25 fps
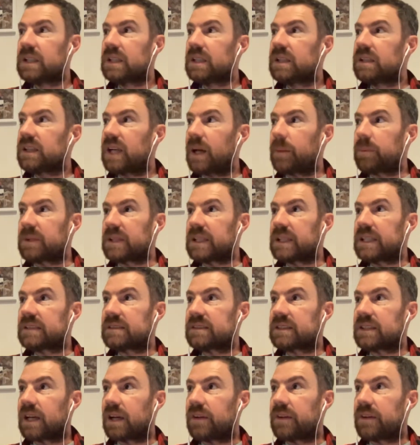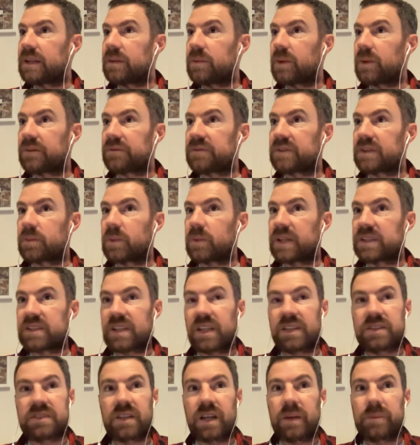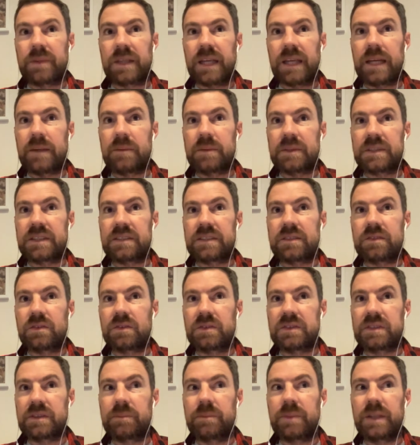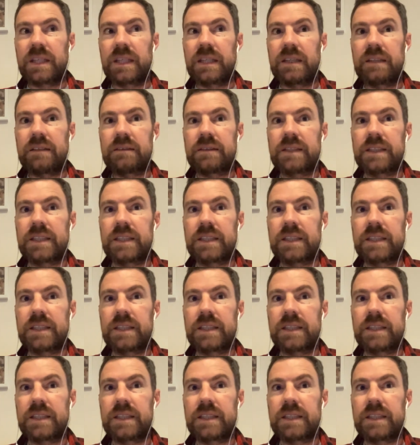a couple of years ago that he won for the West Coast IPA, which is an awesome beer.